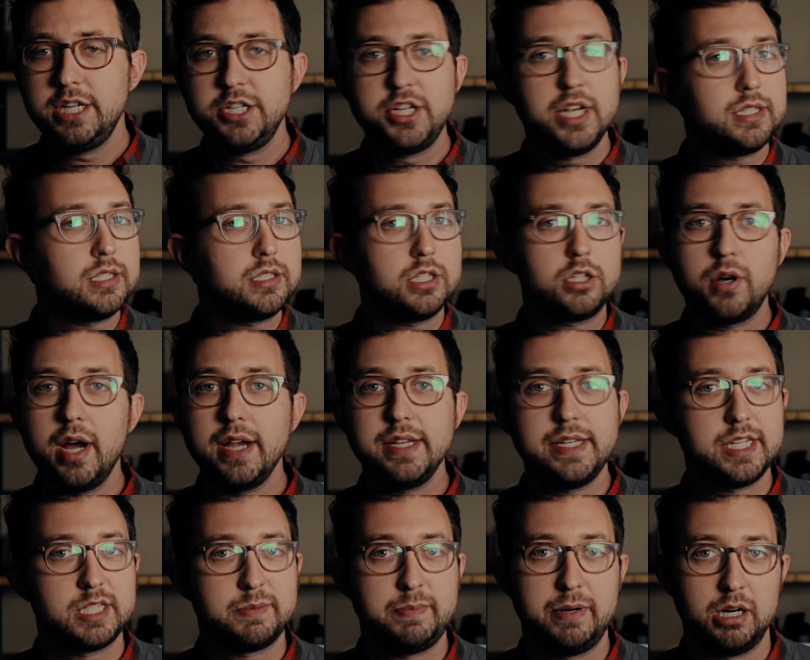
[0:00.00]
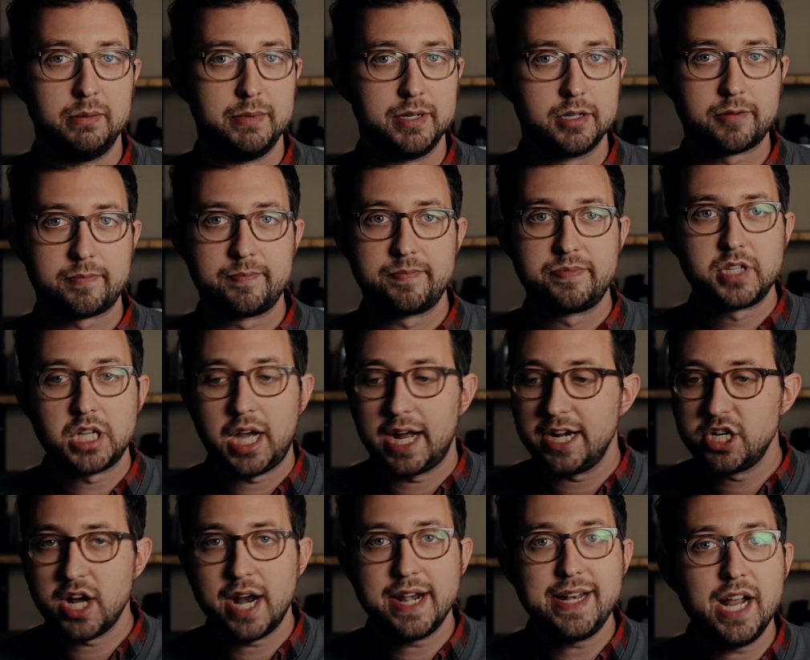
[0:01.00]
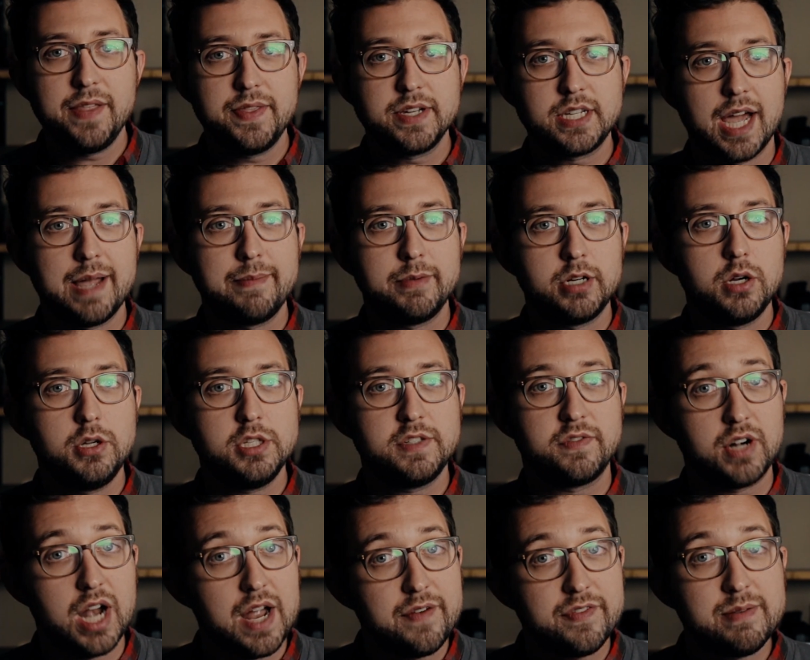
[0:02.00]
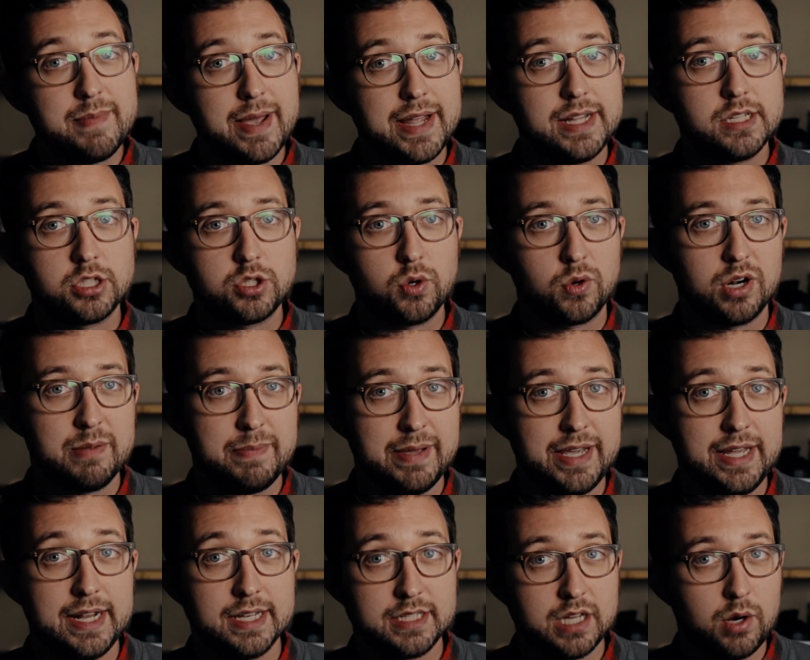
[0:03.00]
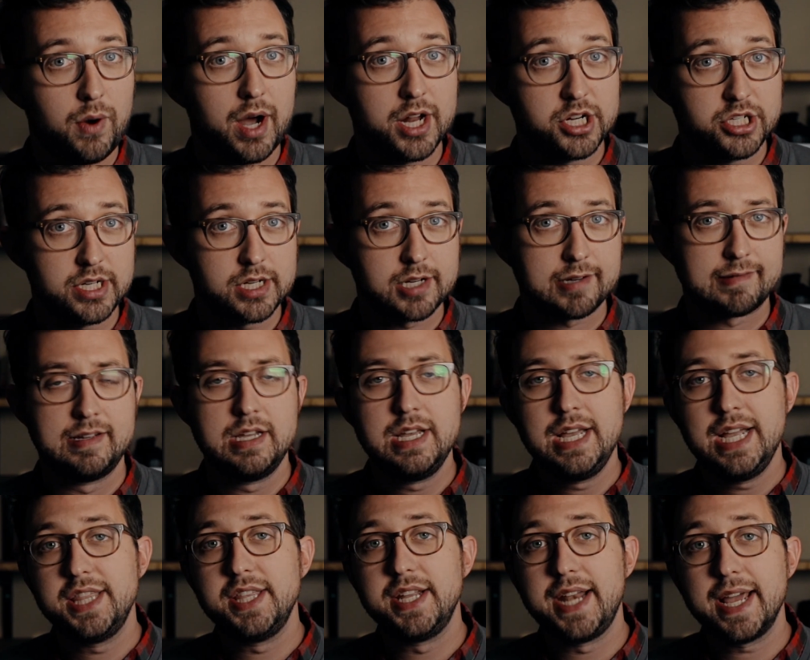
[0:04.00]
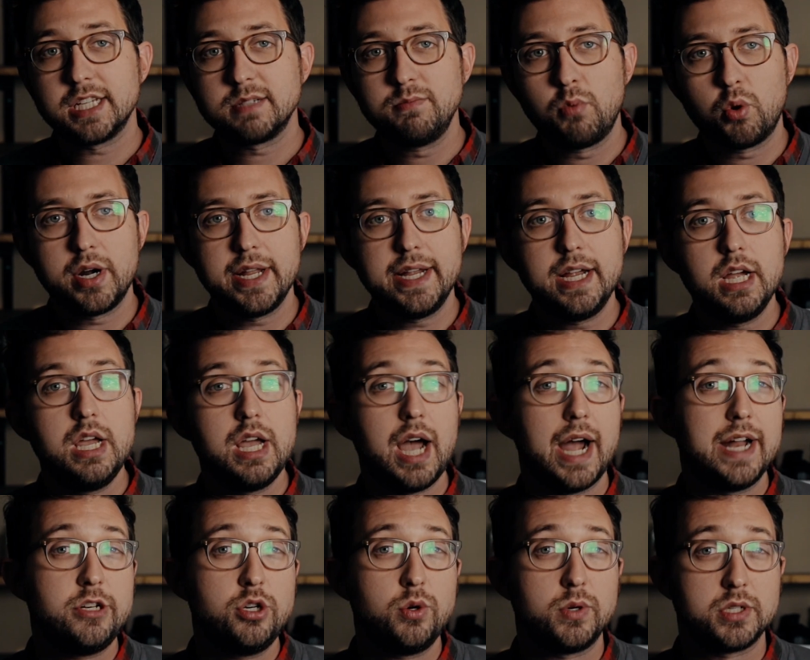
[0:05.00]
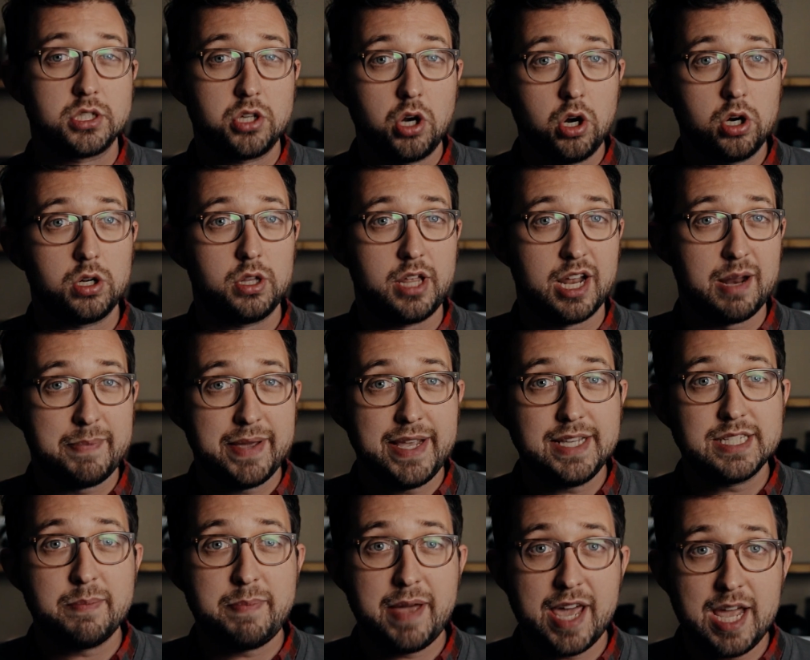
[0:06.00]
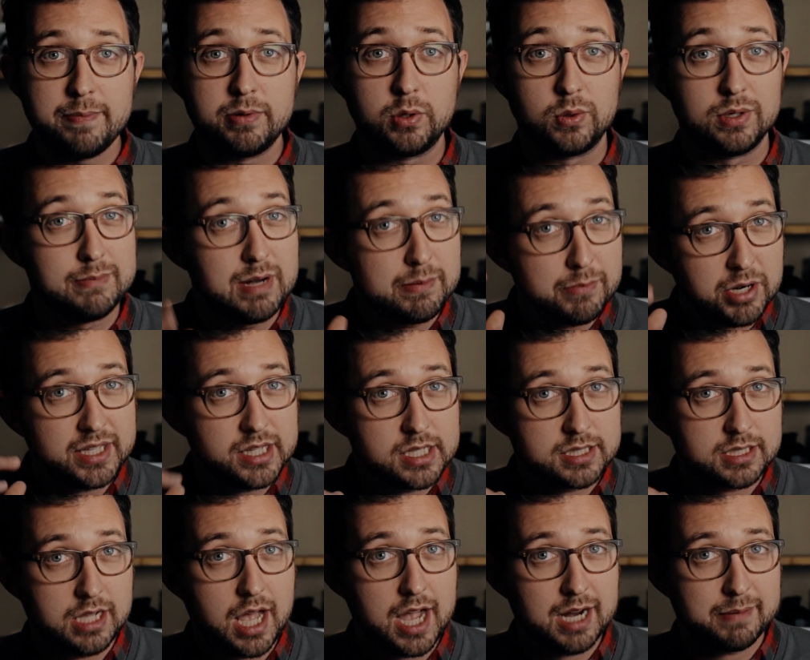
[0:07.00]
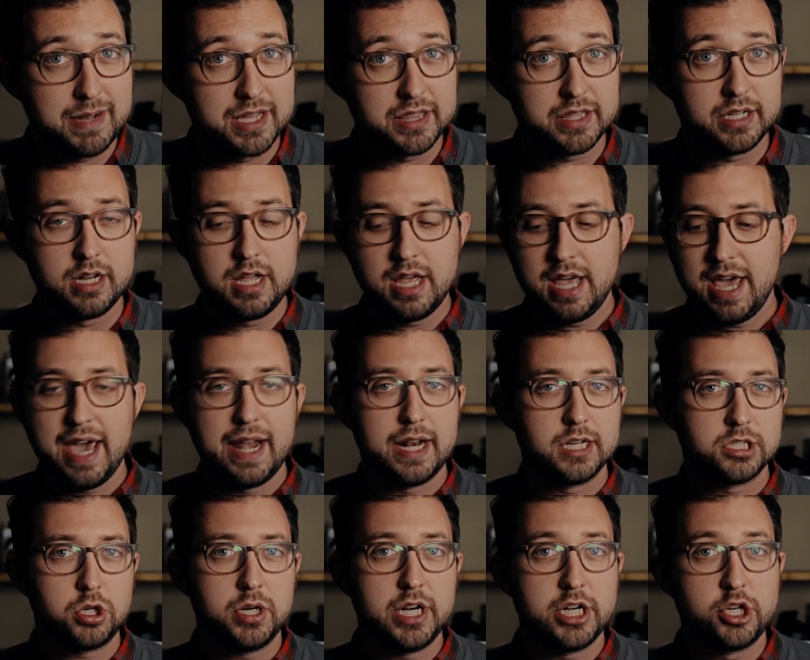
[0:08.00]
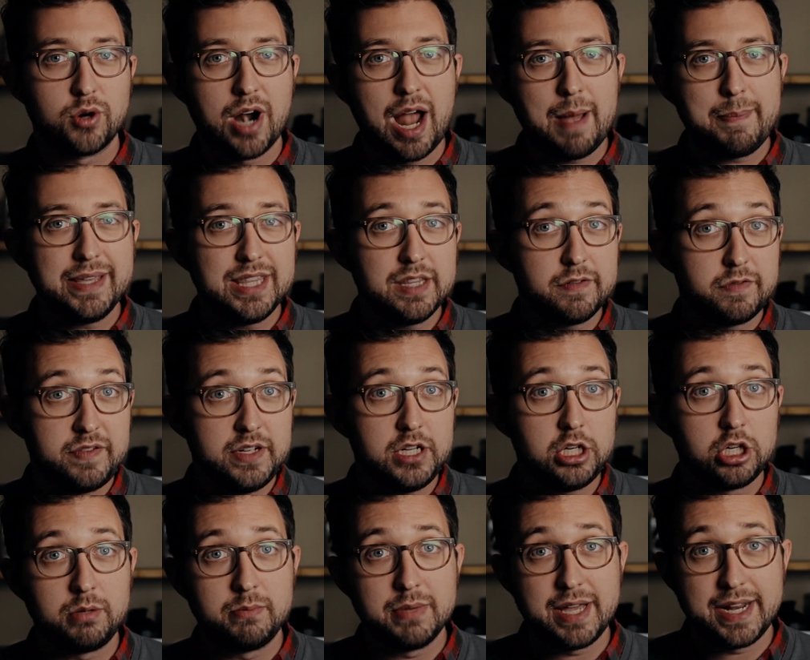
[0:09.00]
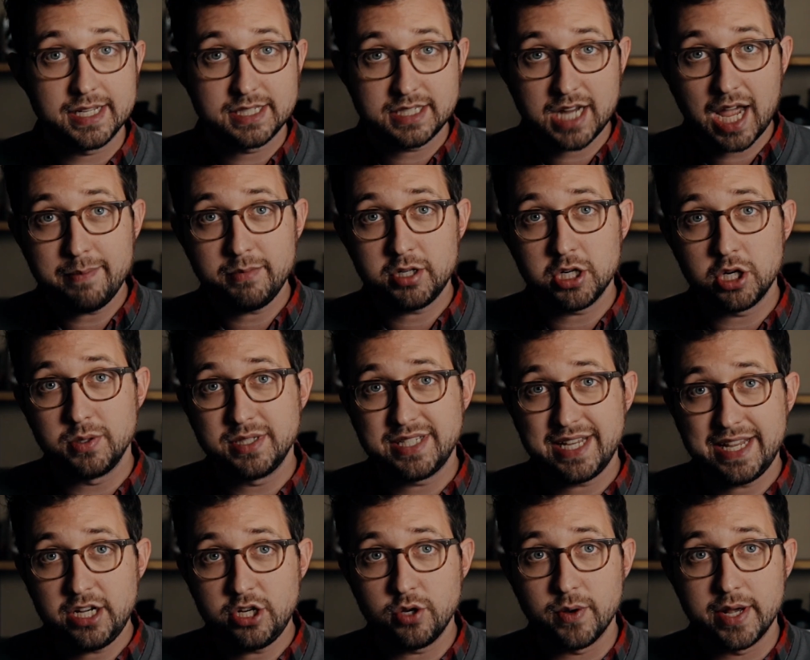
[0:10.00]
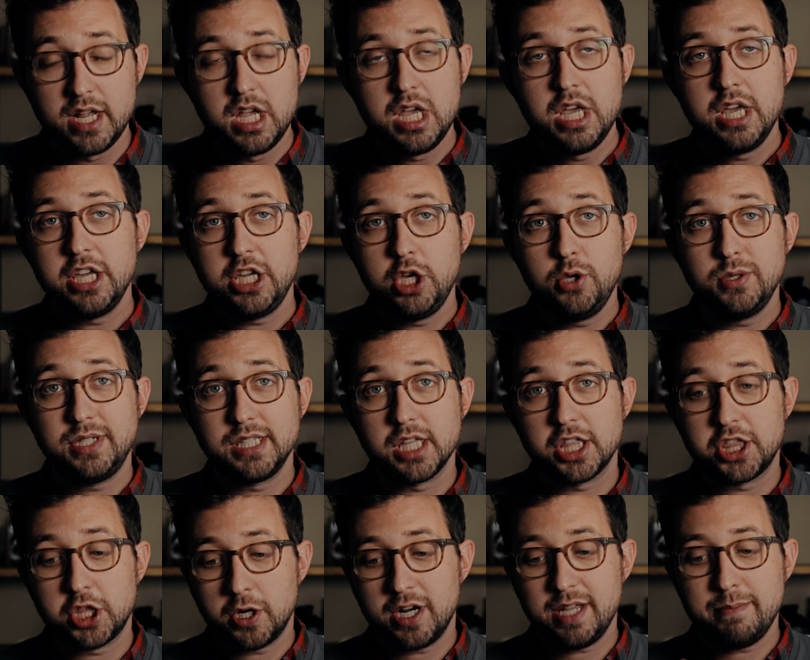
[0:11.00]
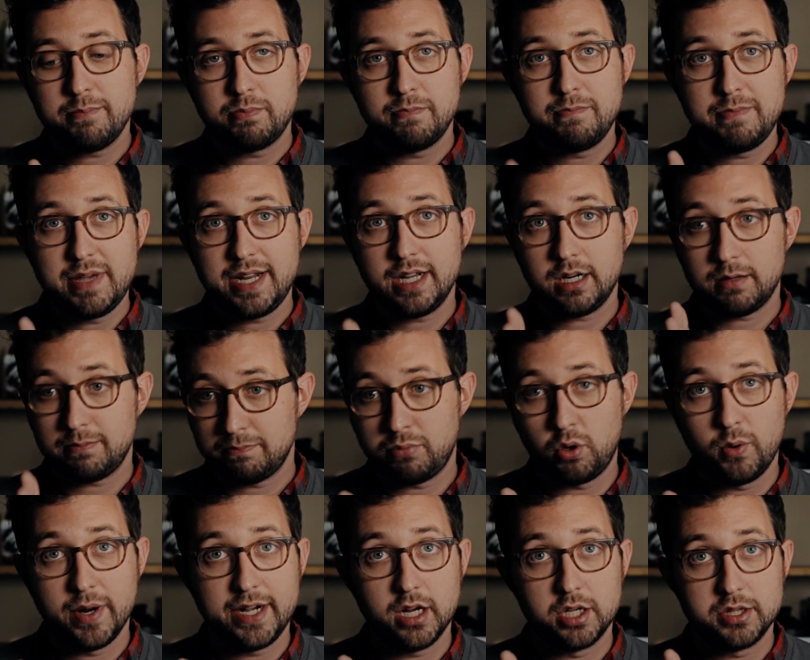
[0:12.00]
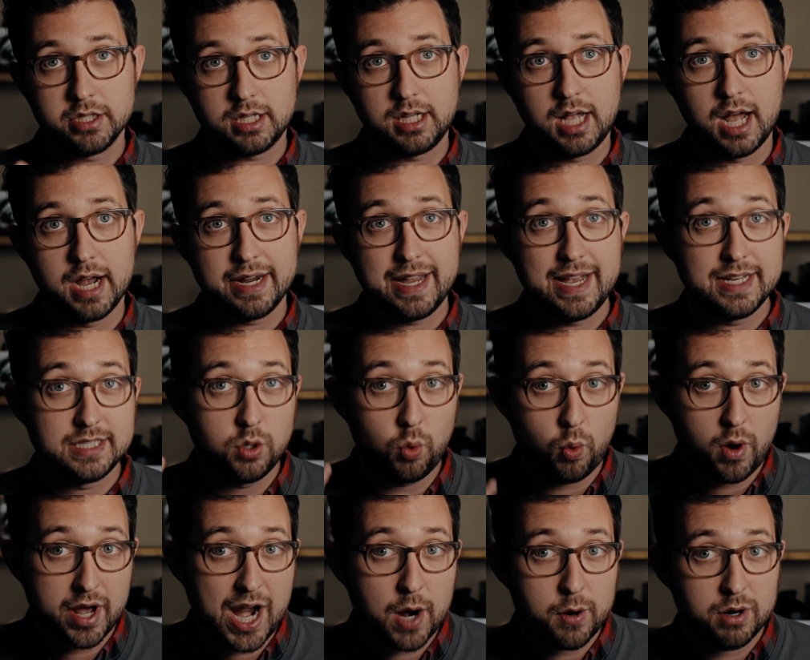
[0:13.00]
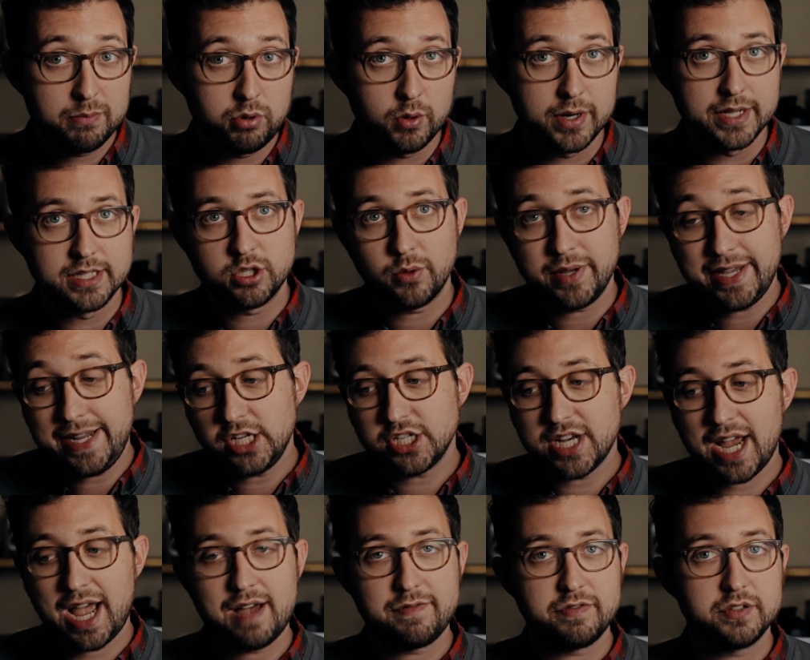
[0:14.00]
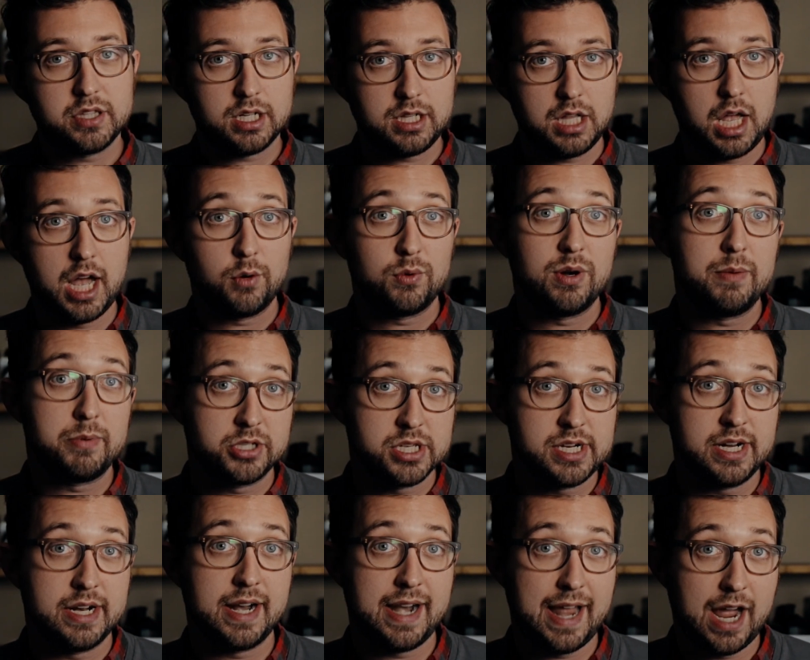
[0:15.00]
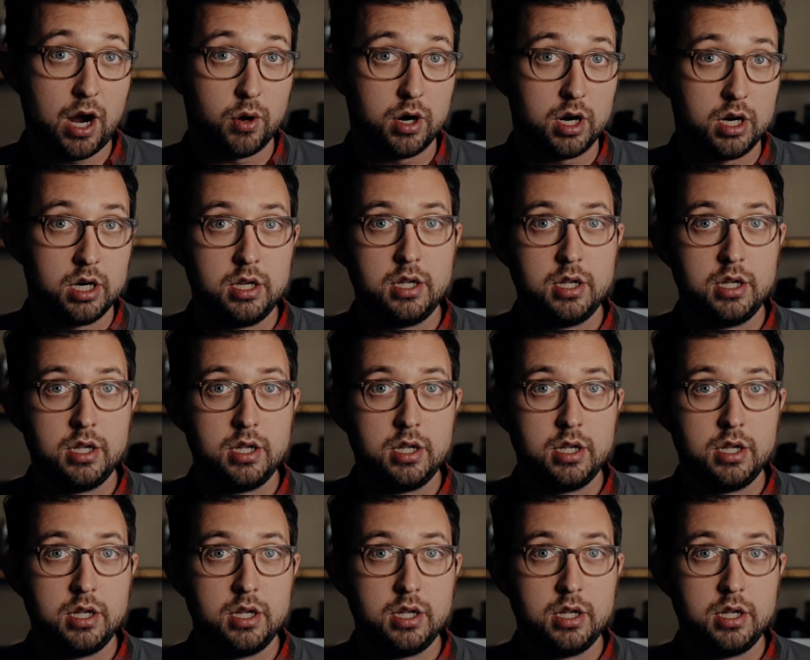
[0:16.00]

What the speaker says: just as a crazy experiment. I jotted down the time codes for every main story beat as I watched it. And the next morning, I drew a circle on a piece of paper, remembering this clock method, and I started dropping the film and its time codes into it, using the 30-minute point on the clock as the 1 hour point, so each half of the clock represented an hour.